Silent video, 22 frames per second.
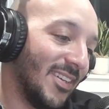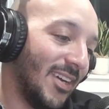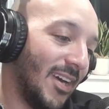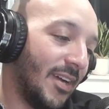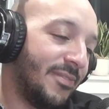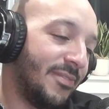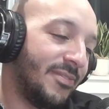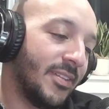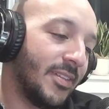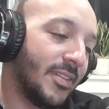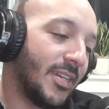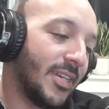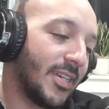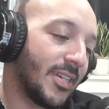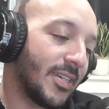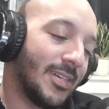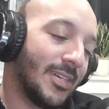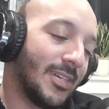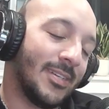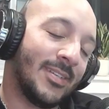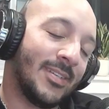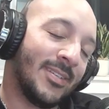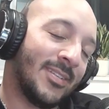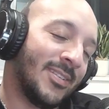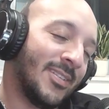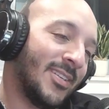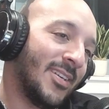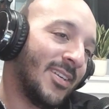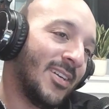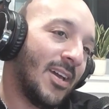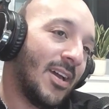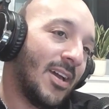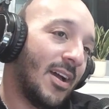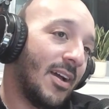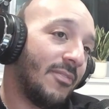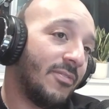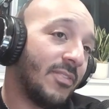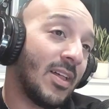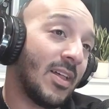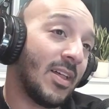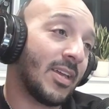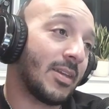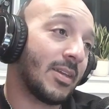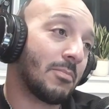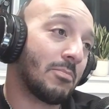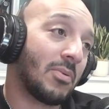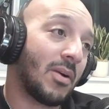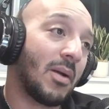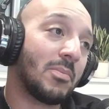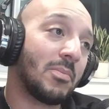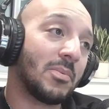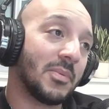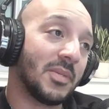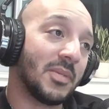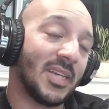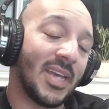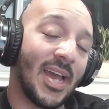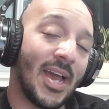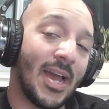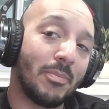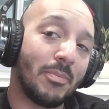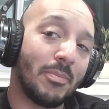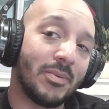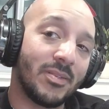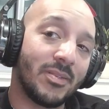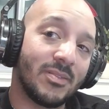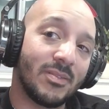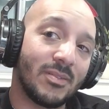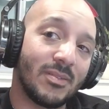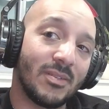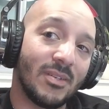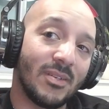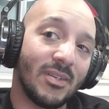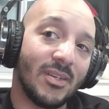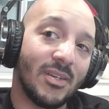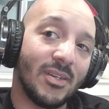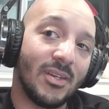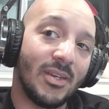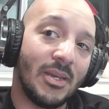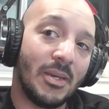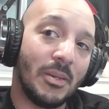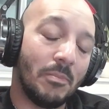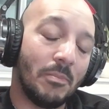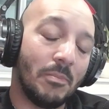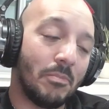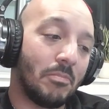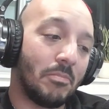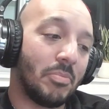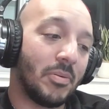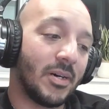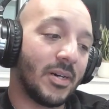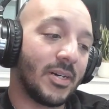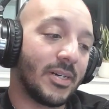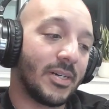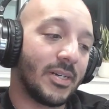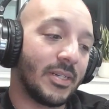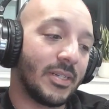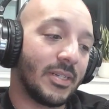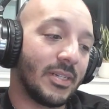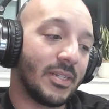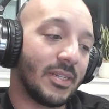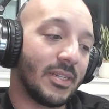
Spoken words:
I feel like it probably happens, but